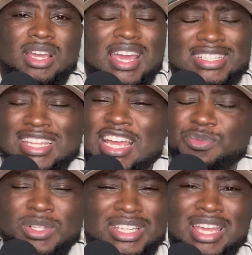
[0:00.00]
And it is
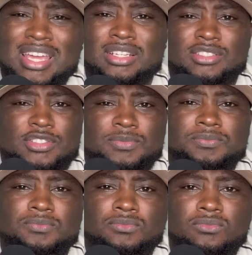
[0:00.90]
what it is.
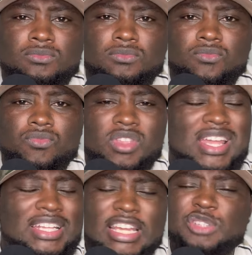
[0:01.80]

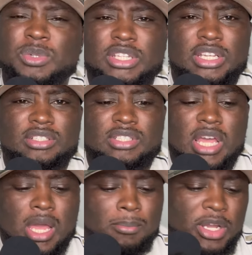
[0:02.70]
It is what it is.
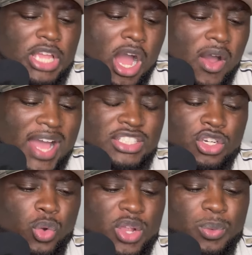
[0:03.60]
But y'all, as a
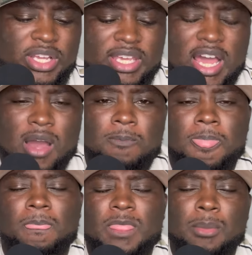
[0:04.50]
quick recap,
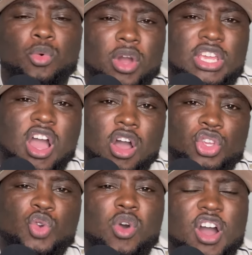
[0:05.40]
number one, y'all,
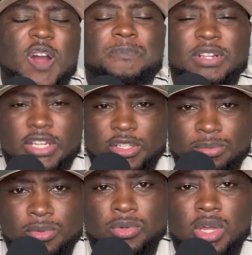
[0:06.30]
you are unpredictable.